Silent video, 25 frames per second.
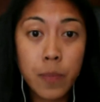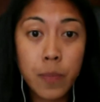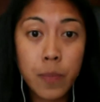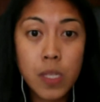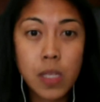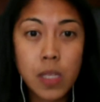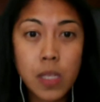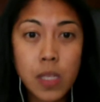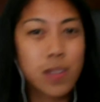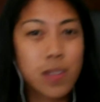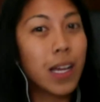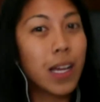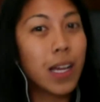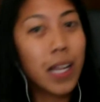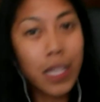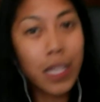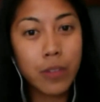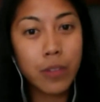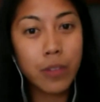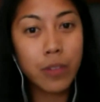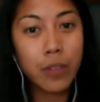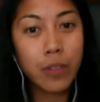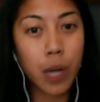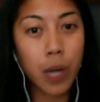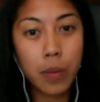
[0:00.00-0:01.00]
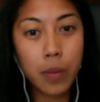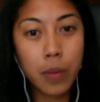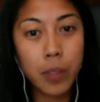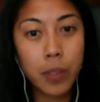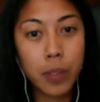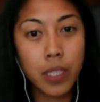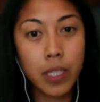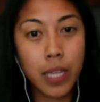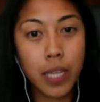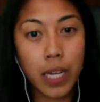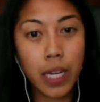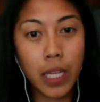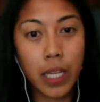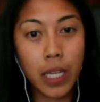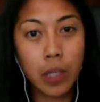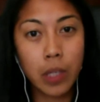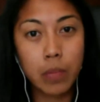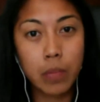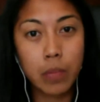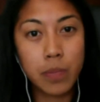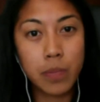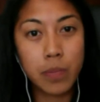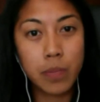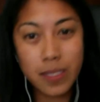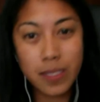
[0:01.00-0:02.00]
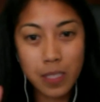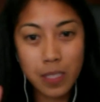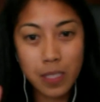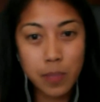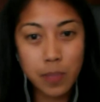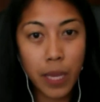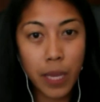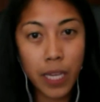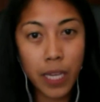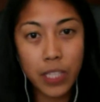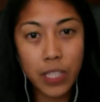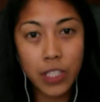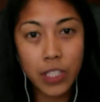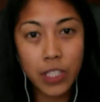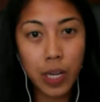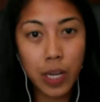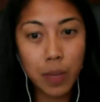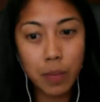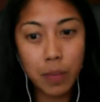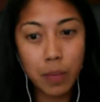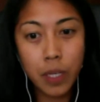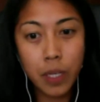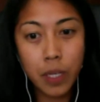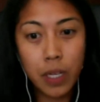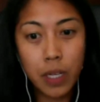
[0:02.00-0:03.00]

So it's not even primarily getting your business page up,